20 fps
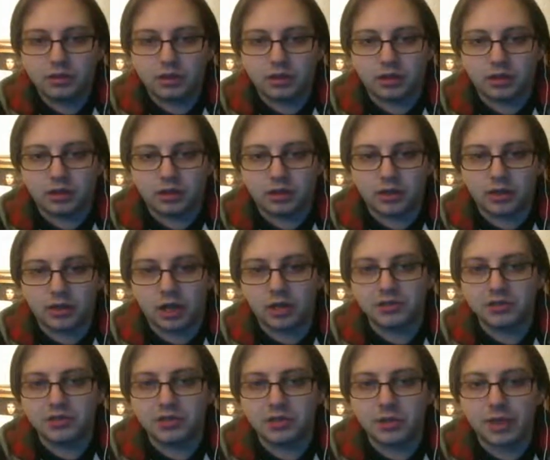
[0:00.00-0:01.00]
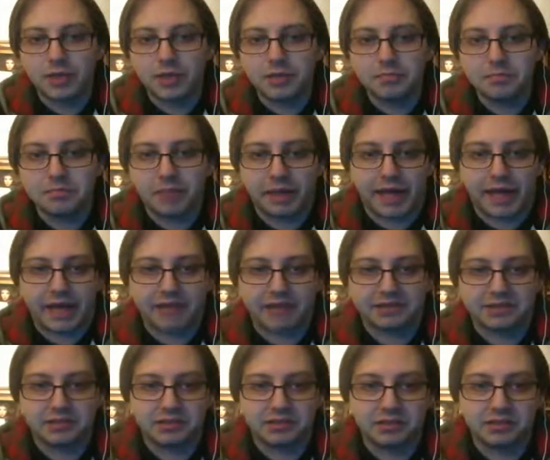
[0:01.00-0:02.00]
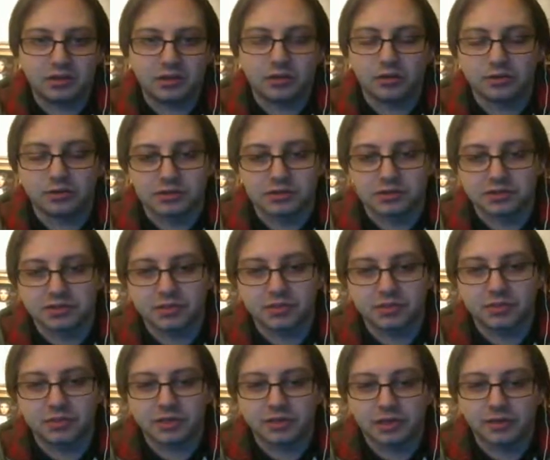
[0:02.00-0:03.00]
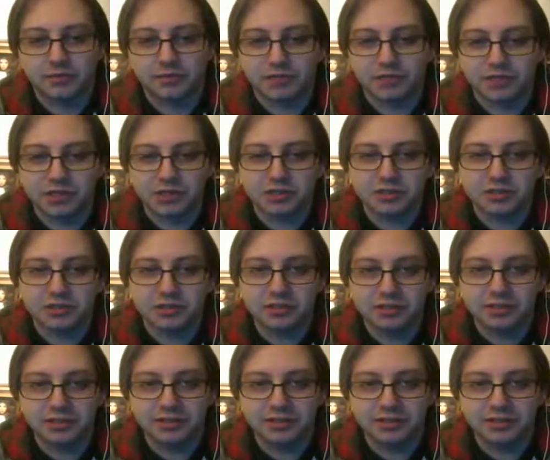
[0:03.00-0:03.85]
On to Impact. Oh, this is going to be a conversation.